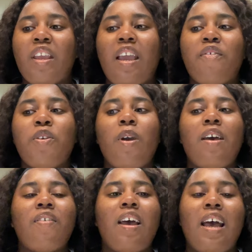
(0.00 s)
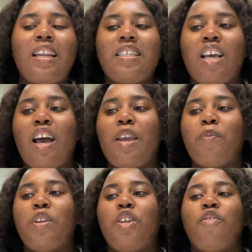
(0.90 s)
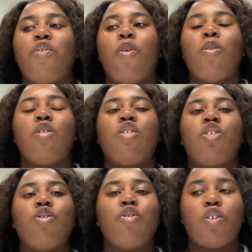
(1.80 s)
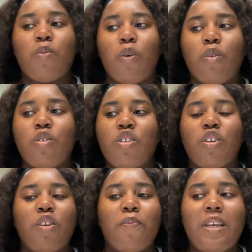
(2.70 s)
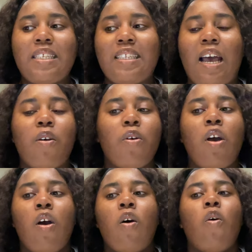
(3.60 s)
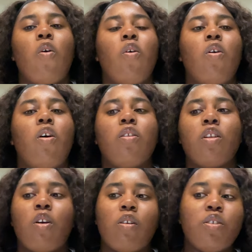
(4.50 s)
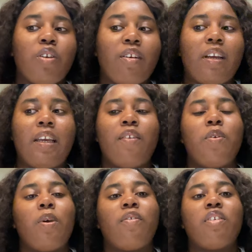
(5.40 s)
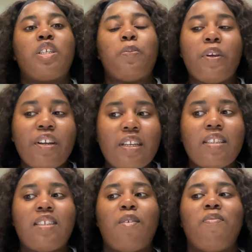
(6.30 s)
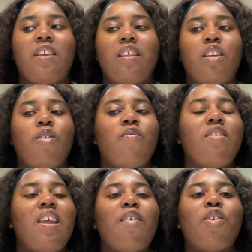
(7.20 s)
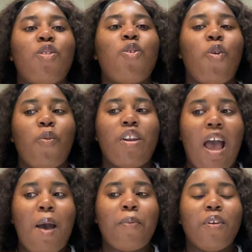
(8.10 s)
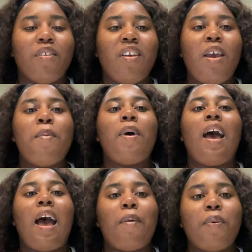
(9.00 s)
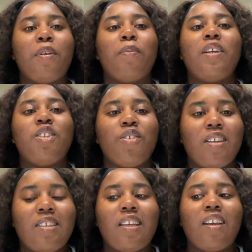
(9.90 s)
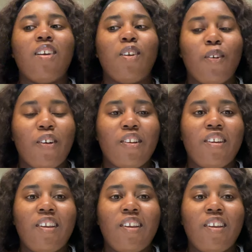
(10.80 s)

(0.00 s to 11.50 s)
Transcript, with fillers: Have you ever had a time when you thought too small so you missed out? Or on the contrary, have you ever experienced something that you've never thought would happen, but happened by trusting God?